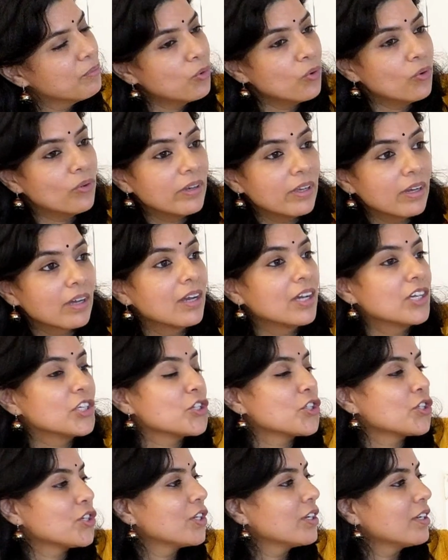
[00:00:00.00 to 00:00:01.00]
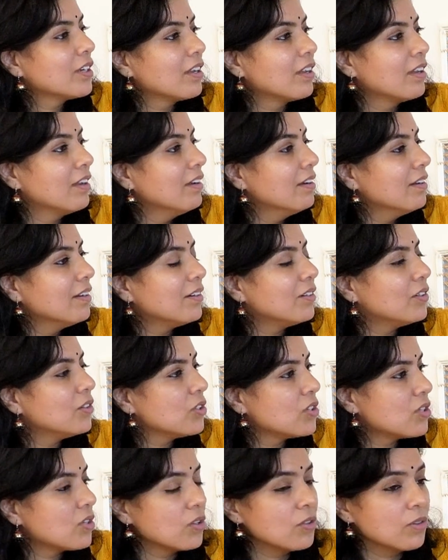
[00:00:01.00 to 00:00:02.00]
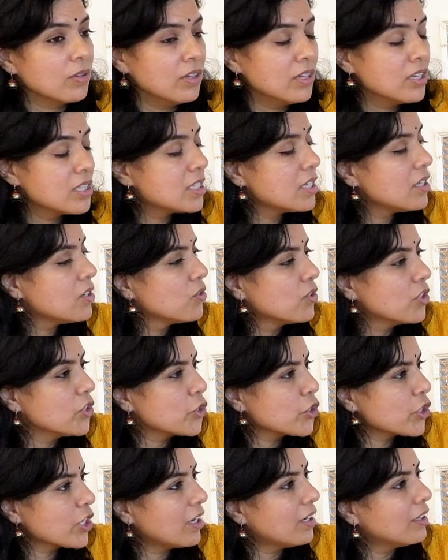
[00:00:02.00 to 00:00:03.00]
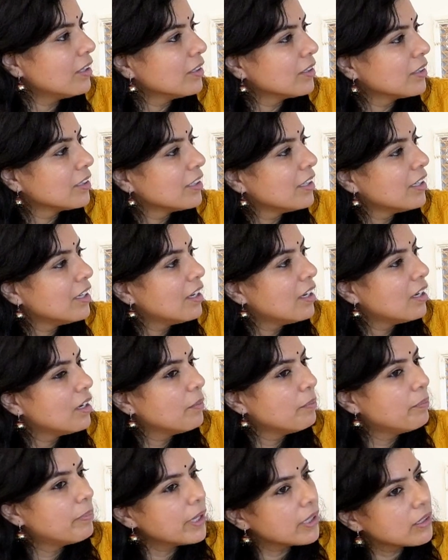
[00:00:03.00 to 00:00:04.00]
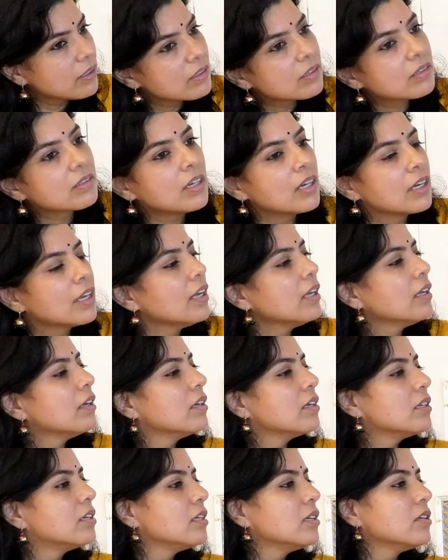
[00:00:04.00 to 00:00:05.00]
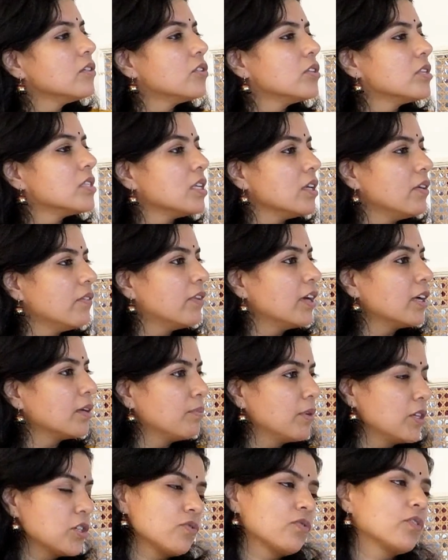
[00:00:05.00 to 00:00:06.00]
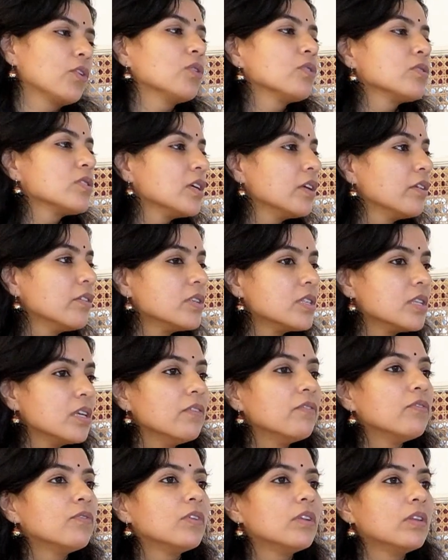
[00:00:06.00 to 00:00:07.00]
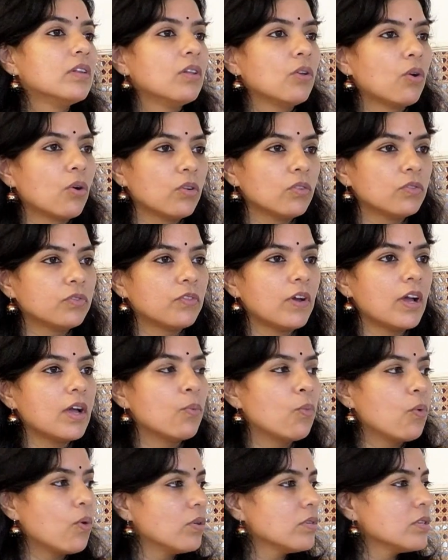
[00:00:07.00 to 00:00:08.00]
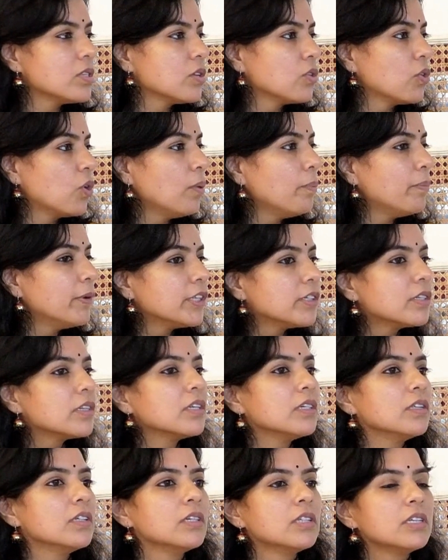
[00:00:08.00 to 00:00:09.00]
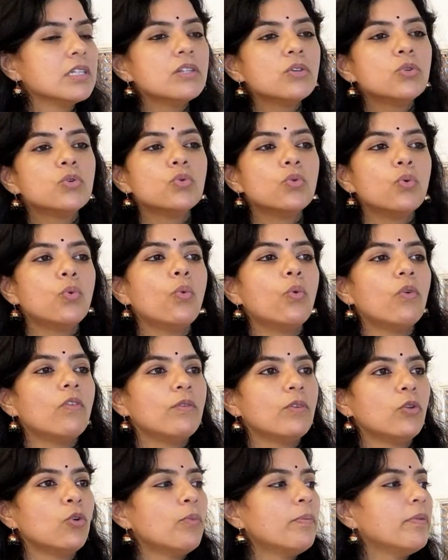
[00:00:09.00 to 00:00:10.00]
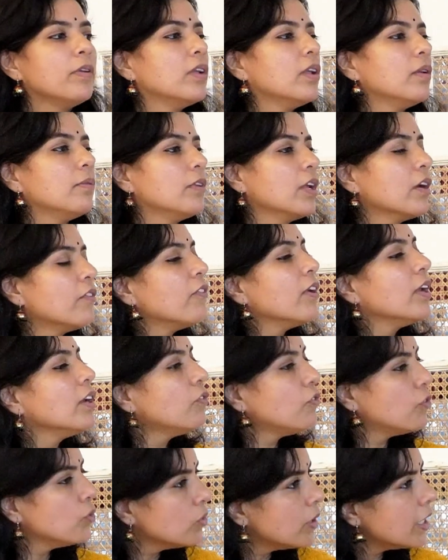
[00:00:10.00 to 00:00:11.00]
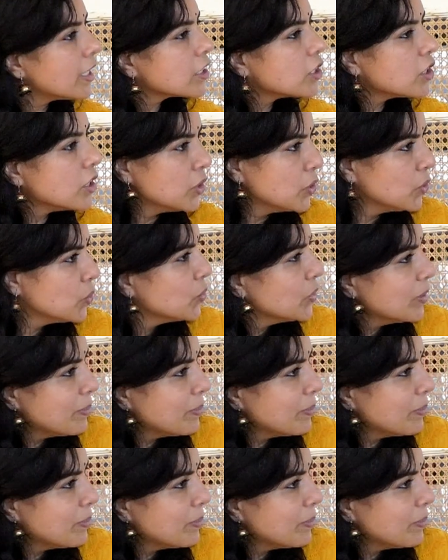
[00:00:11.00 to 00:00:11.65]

Mohan Agashe, and Nasiruddin Shah. But again, it didn't receive that much. Of course, they received a lot of awards and all, but it didn't do. No, there are very few actually know